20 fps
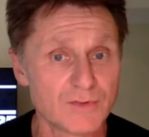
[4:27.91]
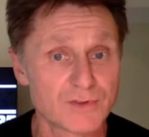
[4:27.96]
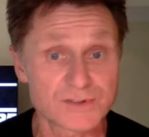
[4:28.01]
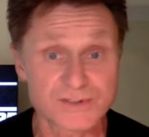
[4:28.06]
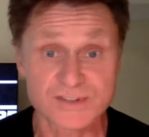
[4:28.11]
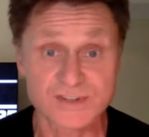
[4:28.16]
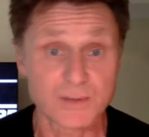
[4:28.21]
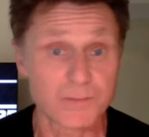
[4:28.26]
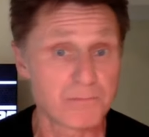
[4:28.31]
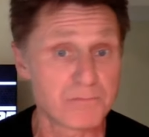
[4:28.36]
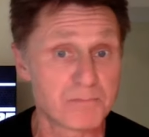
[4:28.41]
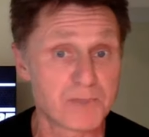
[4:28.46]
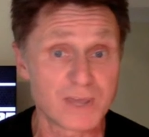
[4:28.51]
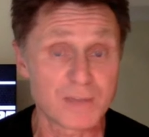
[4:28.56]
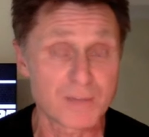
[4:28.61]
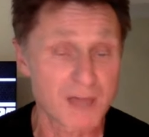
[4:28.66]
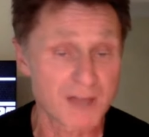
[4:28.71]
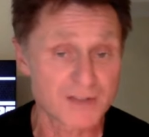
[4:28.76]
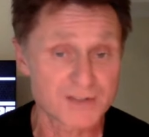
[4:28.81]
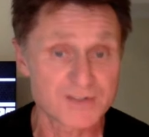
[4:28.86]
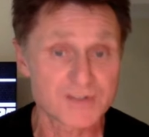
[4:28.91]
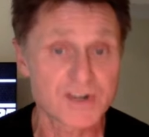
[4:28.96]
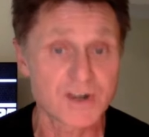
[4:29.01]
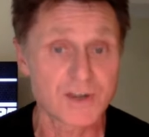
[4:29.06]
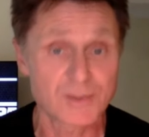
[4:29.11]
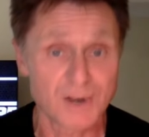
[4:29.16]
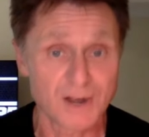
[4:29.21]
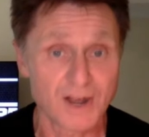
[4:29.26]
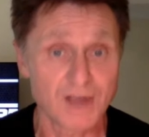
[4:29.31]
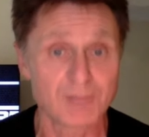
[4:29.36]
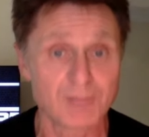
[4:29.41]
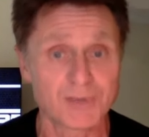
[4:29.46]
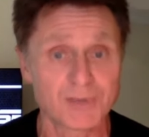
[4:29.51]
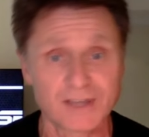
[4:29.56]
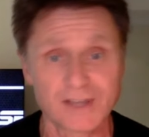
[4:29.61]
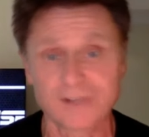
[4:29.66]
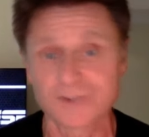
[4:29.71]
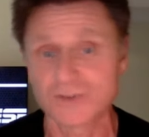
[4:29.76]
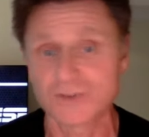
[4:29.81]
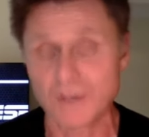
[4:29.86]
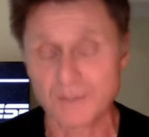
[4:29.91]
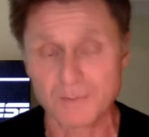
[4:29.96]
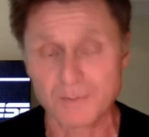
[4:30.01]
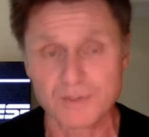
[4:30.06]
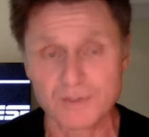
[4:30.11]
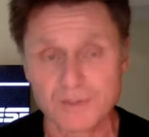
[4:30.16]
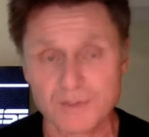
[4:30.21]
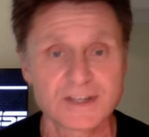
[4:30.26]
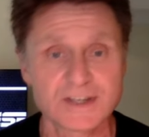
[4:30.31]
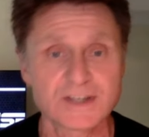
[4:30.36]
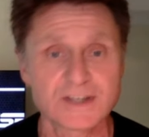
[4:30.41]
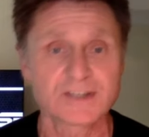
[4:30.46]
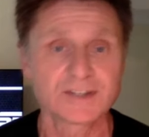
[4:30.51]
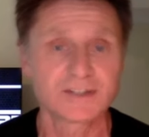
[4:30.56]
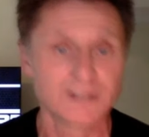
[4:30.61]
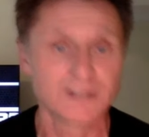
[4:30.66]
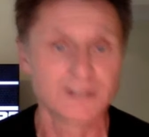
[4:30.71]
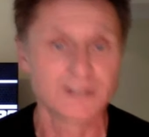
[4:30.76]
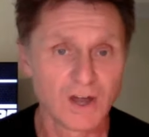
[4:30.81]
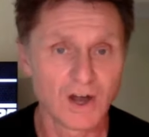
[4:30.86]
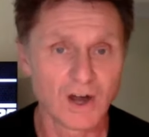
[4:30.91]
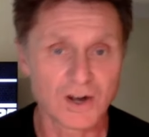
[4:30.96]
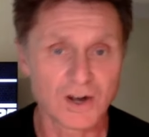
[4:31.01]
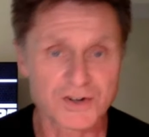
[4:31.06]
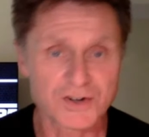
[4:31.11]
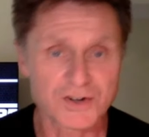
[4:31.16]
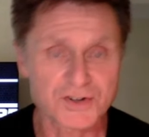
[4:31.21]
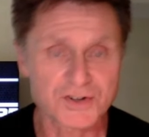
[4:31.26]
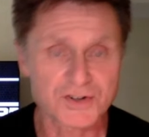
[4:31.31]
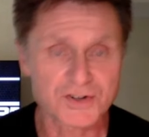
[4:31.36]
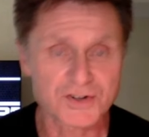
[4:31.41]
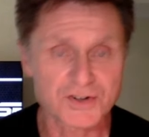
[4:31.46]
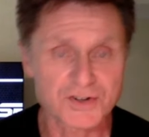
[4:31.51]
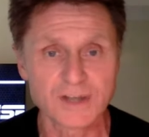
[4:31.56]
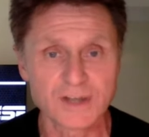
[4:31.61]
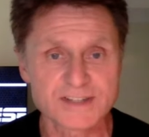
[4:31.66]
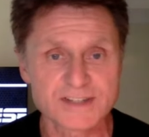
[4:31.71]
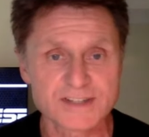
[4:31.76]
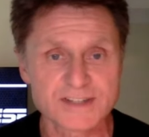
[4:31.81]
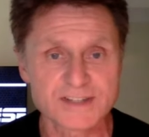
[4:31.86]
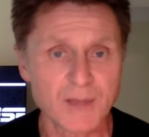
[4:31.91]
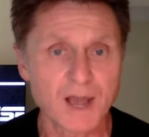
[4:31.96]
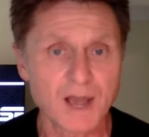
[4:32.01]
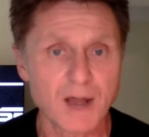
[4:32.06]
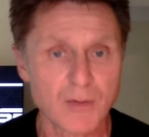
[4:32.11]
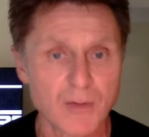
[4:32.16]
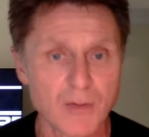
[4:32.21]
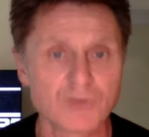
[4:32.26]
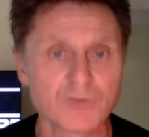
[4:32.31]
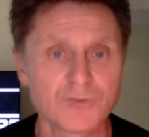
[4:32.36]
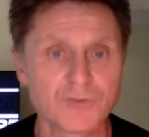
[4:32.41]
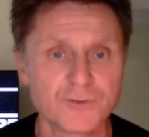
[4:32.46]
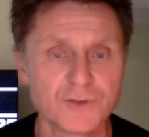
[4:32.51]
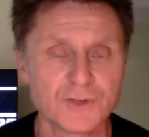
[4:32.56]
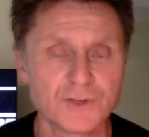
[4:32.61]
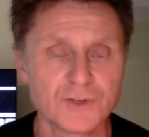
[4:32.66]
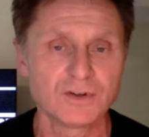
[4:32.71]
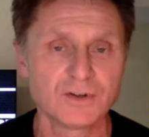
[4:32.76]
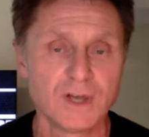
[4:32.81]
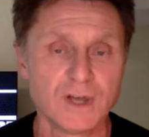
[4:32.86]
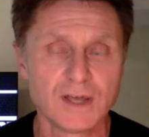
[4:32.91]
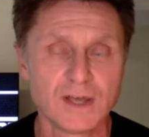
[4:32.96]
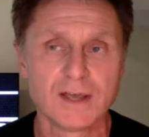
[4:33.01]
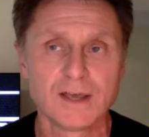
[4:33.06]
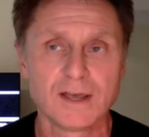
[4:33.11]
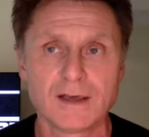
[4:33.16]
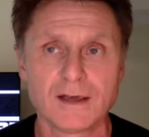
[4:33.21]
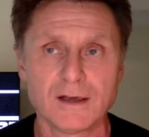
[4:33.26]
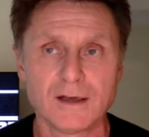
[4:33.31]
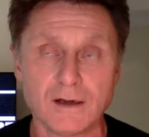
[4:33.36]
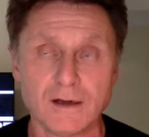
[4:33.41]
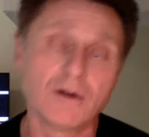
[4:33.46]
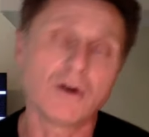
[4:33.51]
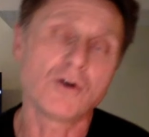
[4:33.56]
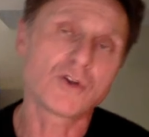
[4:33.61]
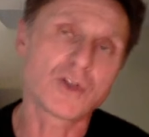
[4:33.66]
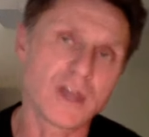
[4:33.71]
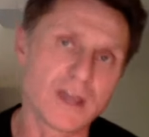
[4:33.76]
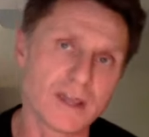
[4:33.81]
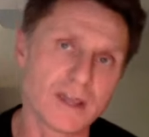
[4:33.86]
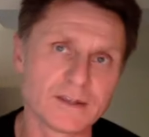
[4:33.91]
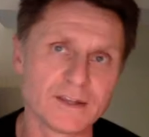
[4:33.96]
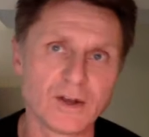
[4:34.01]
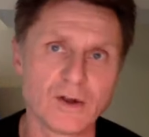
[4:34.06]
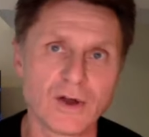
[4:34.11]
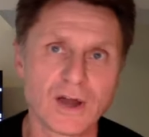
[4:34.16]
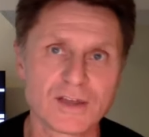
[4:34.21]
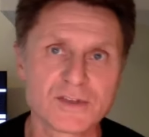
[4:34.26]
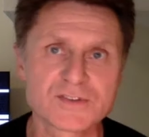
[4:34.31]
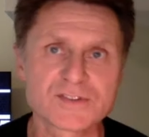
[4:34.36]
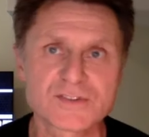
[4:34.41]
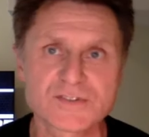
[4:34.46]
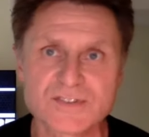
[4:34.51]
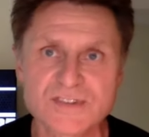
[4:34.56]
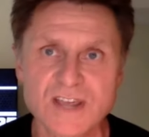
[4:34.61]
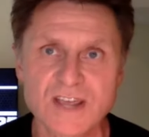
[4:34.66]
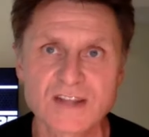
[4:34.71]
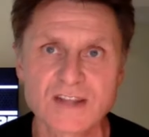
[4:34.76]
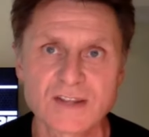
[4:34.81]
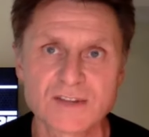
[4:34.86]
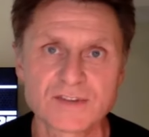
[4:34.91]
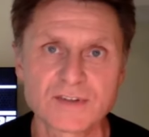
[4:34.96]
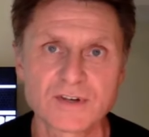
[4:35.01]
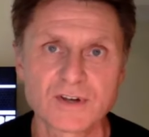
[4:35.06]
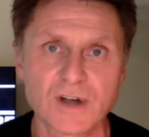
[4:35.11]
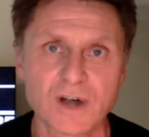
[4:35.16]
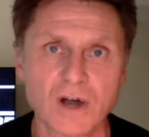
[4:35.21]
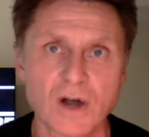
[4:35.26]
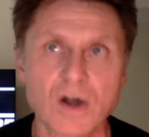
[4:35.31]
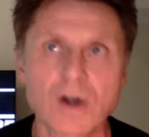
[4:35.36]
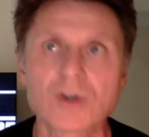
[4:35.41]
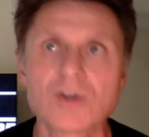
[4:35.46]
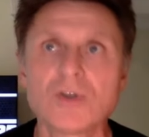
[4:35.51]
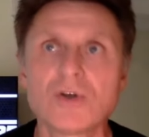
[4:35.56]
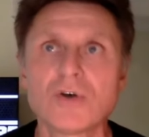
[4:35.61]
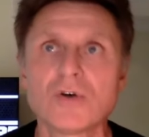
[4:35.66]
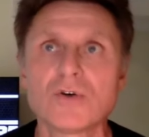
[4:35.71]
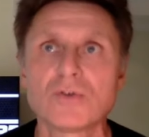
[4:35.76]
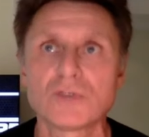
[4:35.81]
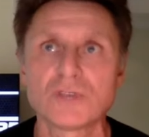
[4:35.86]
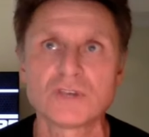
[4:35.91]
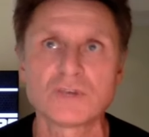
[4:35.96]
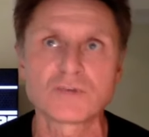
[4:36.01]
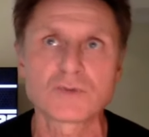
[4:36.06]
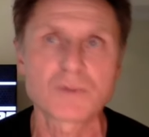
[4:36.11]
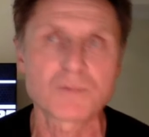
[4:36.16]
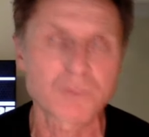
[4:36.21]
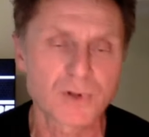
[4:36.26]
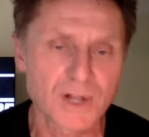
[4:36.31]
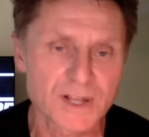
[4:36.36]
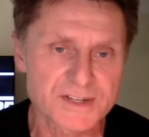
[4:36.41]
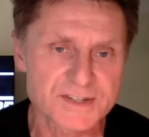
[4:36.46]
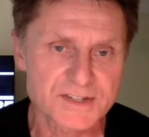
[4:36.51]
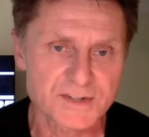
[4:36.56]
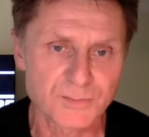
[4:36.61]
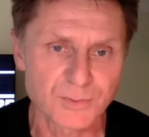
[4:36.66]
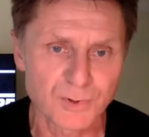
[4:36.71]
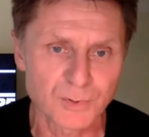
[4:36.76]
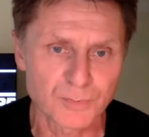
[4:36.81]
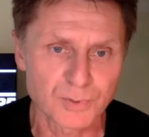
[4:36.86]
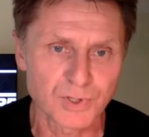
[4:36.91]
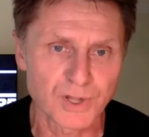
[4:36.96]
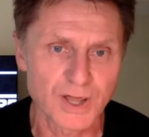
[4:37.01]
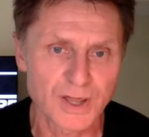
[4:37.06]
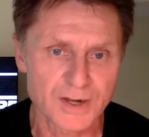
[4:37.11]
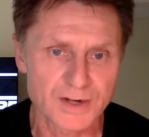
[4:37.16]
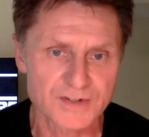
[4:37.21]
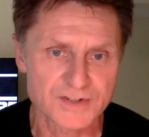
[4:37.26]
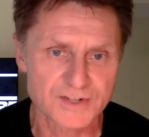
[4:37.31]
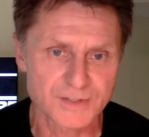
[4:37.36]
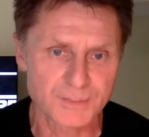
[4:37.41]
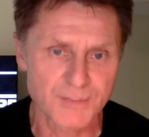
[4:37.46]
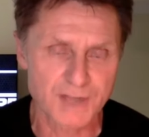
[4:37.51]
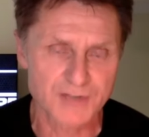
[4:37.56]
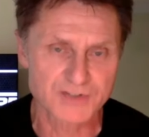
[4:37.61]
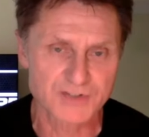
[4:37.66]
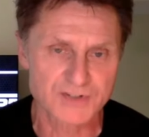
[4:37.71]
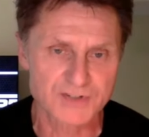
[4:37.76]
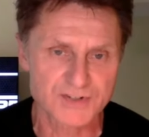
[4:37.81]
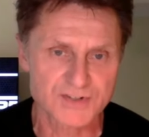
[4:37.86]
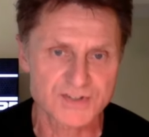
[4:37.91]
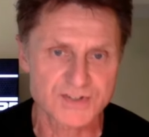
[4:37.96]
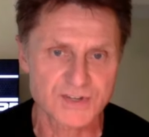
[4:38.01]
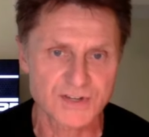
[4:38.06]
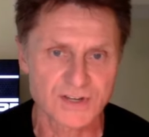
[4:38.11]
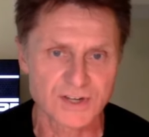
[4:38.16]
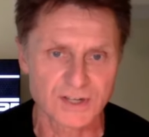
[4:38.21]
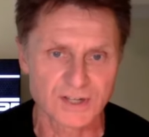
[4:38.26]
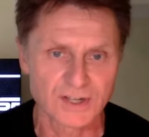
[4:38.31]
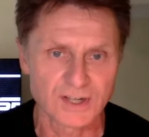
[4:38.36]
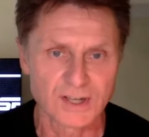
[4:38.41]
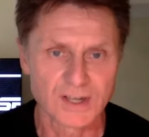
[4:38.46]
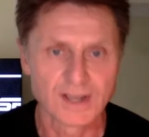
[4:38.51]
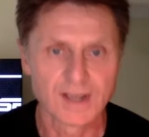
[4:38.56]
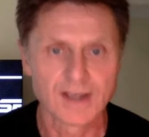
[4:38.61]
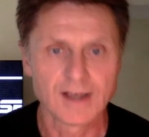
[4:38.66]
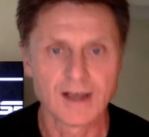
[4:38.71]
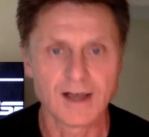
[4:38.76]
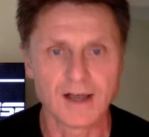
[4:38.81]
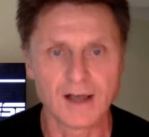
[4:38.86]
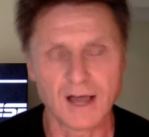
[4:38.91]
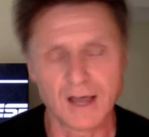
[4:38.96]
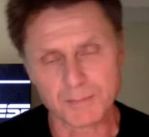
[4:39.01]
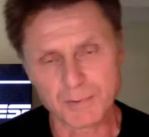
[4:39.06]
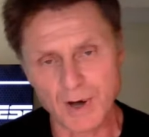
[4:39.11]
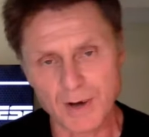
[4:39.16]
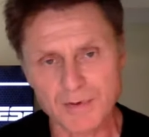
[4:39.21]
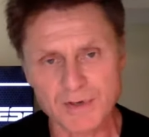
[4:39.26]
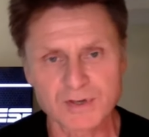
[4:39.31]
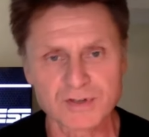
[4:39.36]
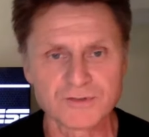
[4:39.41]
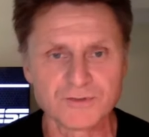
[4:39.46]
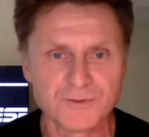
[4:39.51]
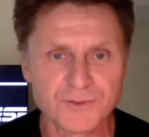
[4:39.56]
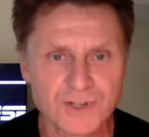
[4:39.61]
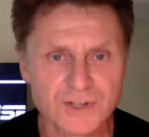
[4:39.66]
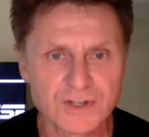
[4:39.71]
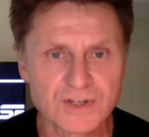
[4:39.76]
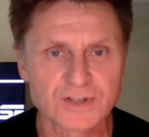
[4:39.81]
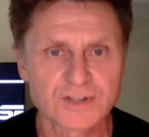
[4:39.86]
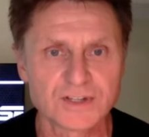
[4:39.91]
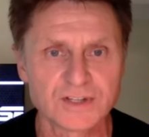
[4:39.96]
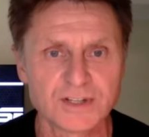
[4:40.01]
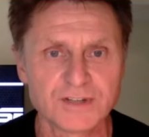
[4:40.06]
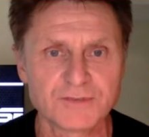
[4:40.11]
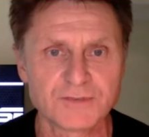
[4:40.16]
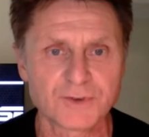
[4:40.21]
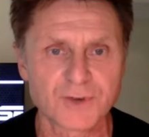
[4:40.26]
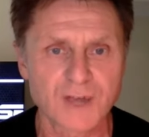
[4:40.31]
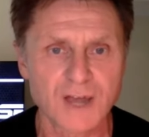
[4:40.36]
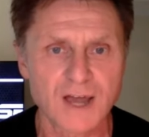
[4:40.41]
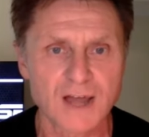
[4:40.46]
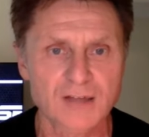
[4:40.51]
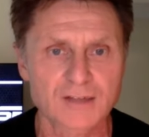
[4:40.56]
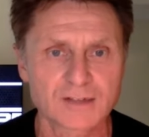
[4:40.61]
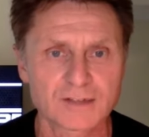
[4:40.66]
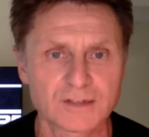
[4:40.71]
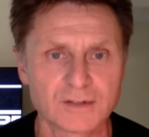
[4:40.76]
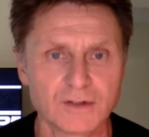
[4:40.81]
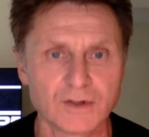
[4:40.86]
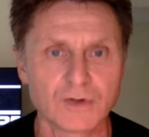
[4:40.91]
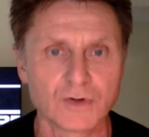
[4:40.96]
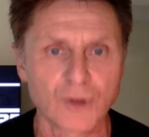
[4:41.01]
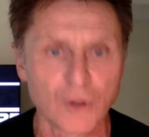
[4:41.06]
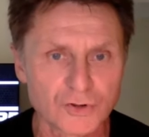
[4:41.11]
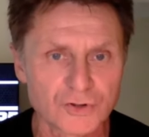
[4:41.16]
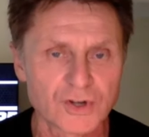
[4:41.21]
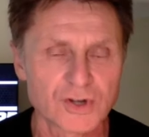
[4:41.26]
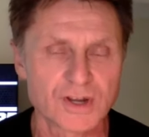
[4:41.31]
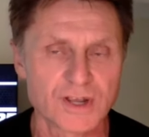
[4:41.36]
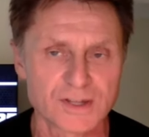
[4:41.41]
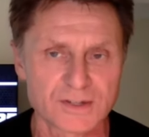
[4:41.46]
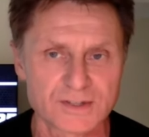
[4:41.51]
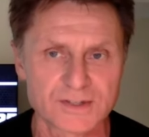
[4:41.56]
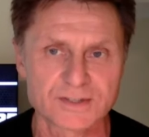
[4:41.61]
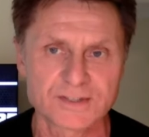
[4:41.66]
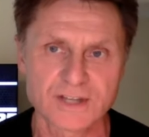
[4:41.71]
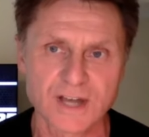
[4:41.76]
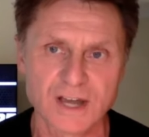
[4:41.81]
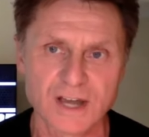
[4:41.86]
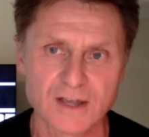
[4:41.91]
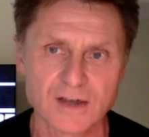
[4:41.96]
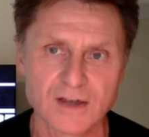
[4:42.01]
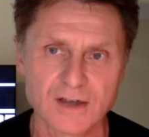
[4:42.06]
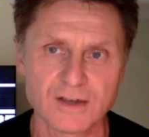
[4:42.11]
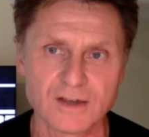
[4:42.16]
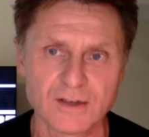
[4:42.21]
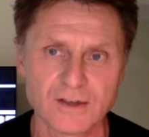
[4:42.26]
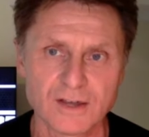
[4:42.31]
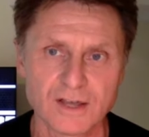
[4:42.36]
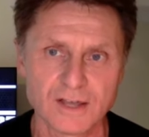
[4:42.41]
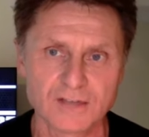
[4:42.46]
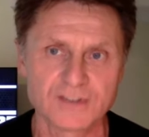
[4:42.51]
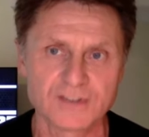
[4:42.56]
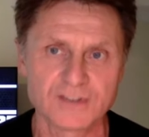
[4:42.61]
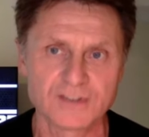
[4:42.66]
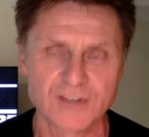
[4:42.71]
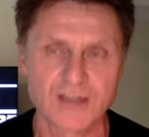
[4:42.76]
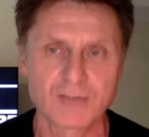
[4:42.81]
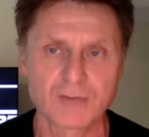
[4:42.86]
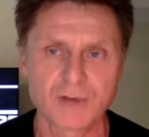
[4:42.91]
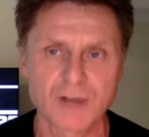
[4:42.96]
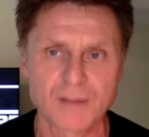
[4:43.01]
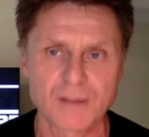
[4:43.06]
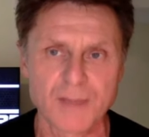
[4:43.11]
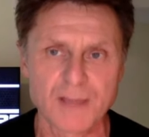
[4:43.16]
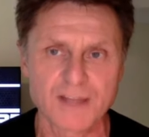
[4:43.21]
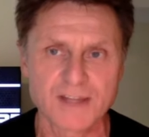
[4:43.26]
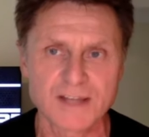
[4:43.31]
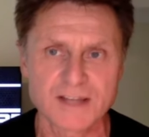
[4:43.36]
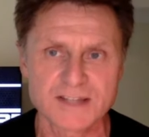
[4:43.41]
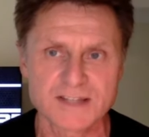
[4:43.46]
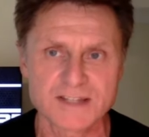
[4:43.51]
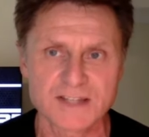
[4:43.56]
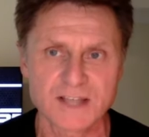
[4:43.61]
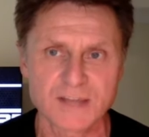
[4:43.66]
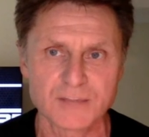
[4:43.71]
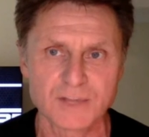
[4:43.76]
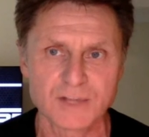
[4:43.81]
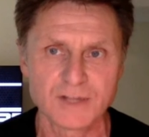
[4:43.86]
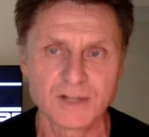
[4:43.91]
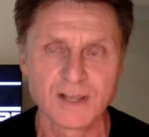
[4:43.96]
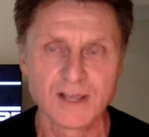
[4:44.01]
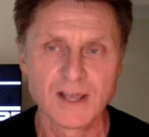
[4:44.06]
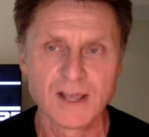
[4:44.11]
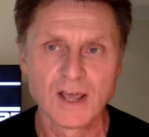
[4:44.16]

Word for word: There's some big matches coming up. Again, Champions League and Arsenal. And somehow you feel feel uh, okay, you know, I used to say that there are no irreplaceable players in Manchester City. Uh, I probably conveniently forgot Rodri at the, time, uh, at the time when I made that statement.